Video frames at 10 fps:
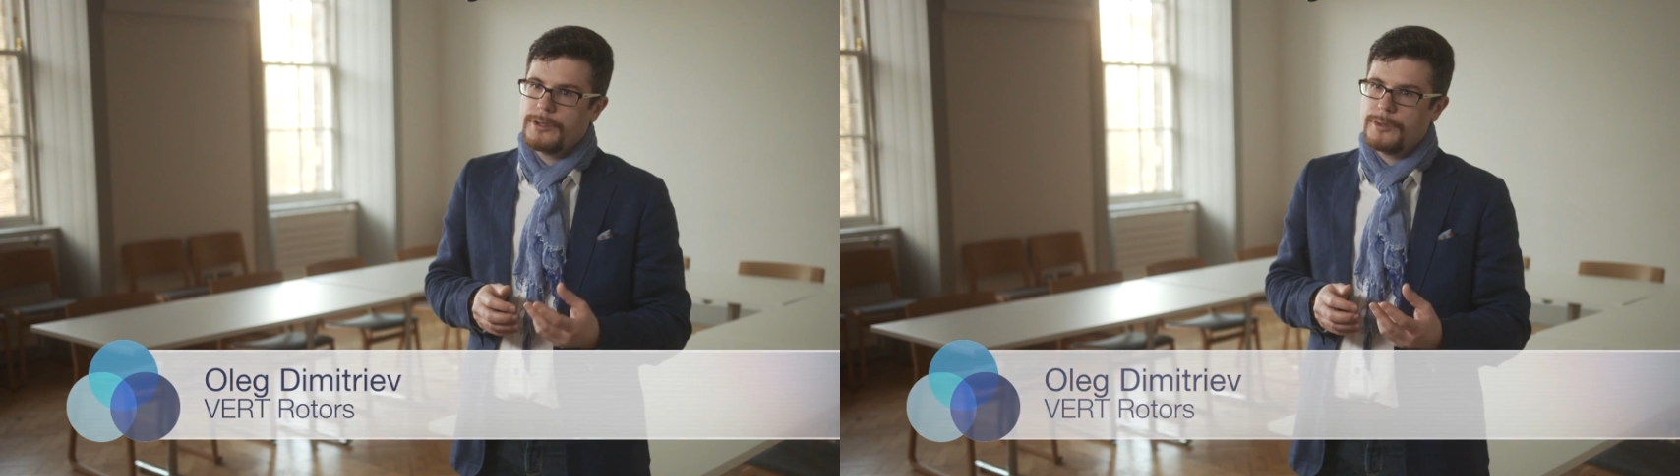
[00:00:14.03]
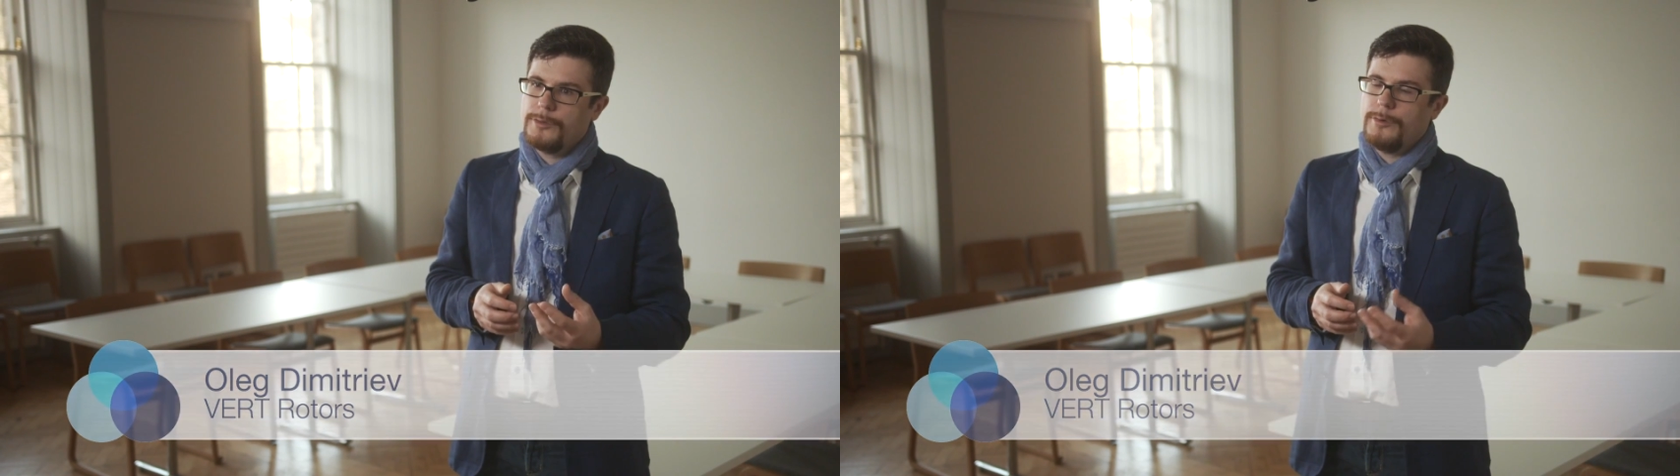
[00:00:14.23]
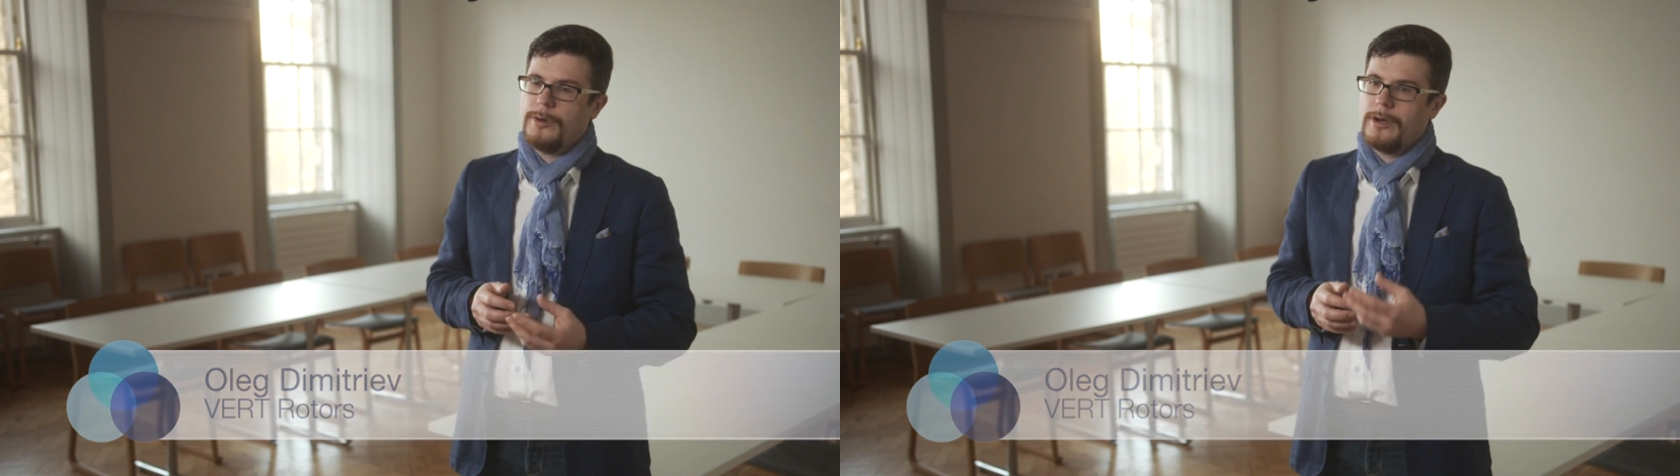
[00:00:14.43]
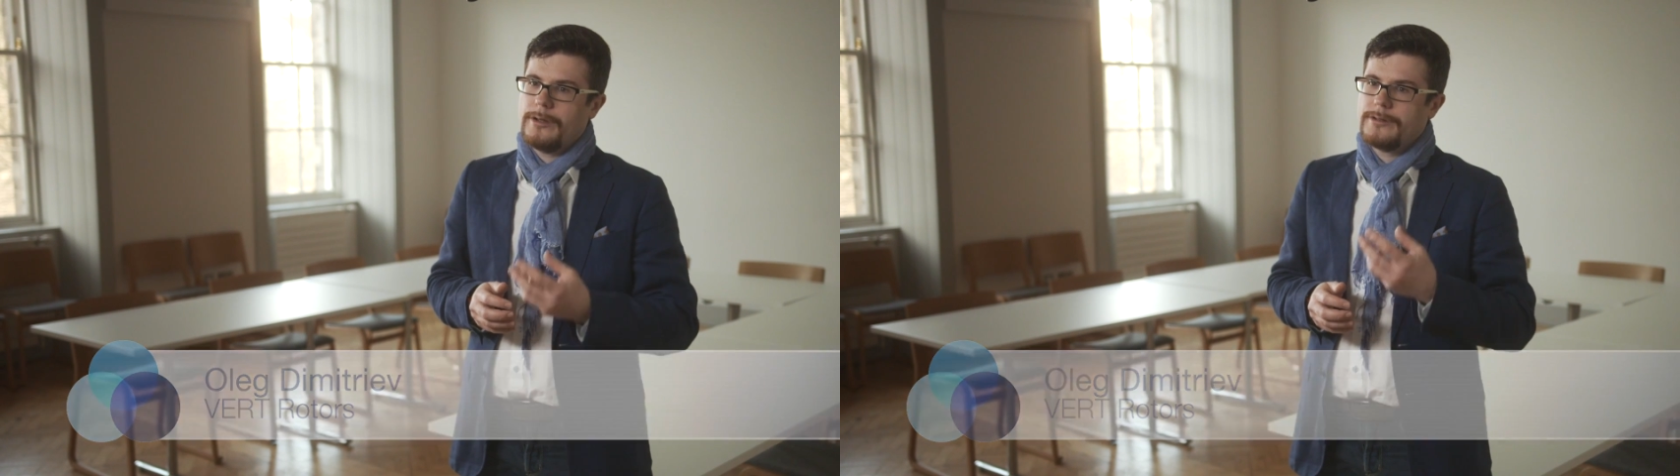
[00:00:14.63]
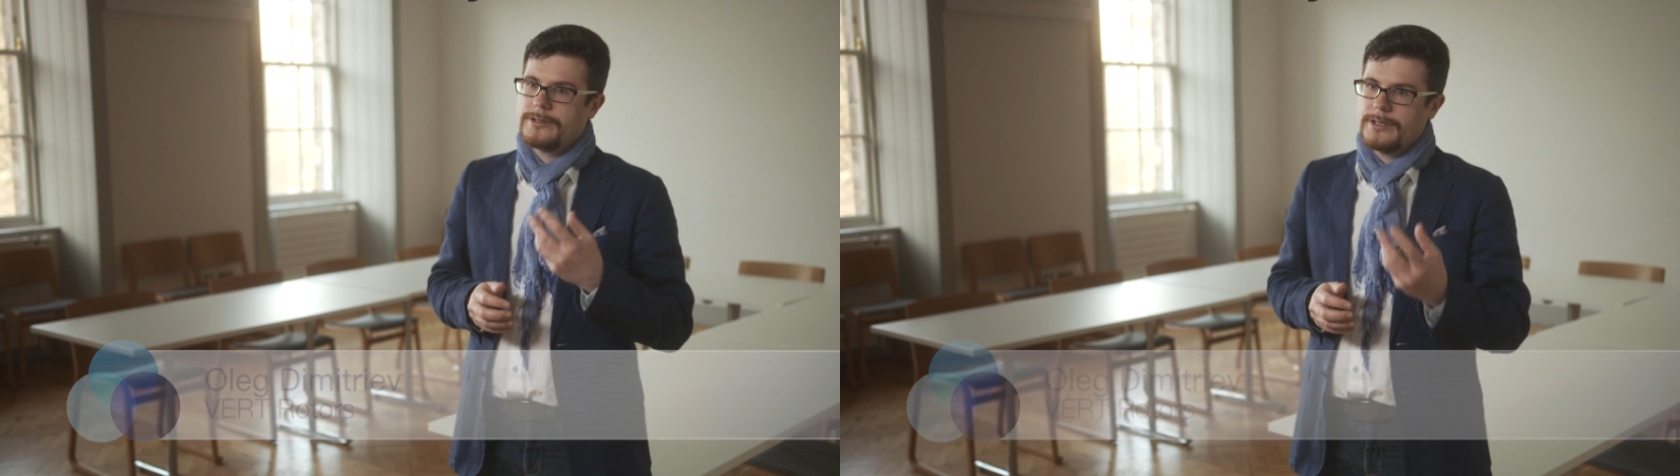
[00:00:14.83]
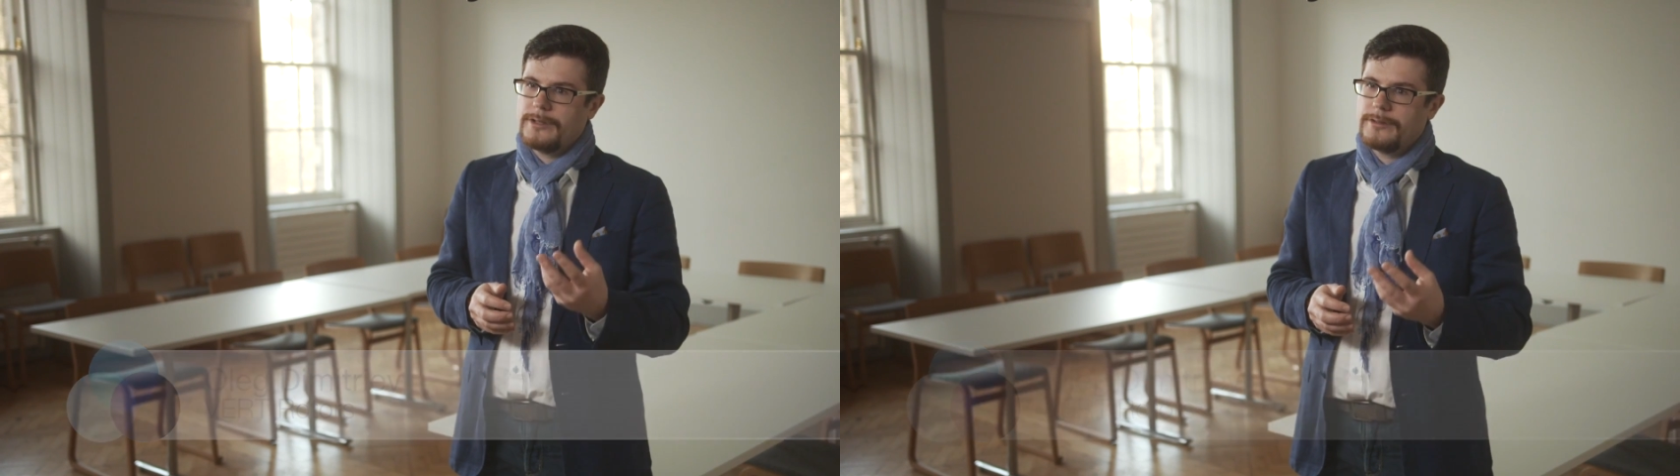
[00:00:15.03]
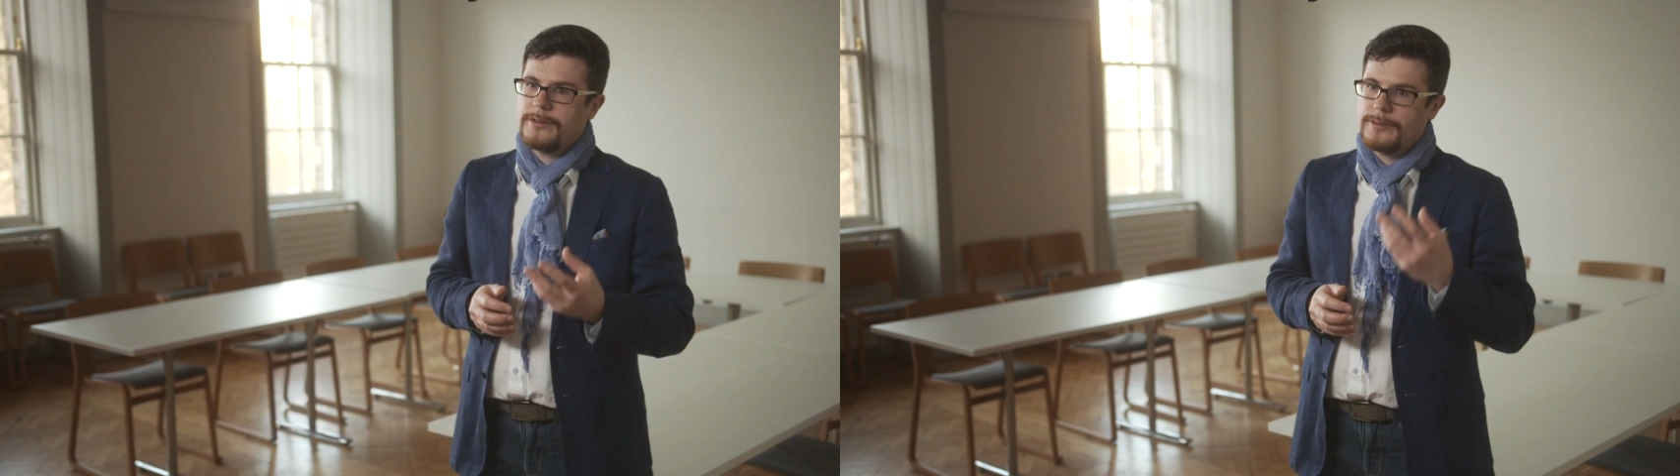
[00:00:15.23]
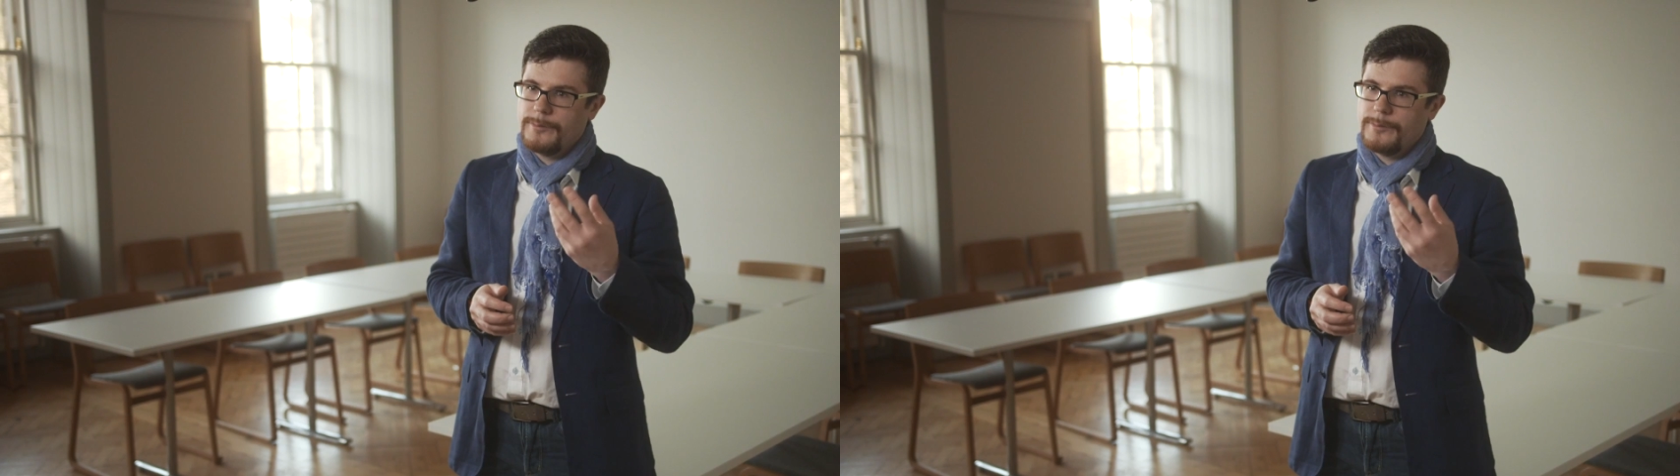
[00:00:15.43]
who understand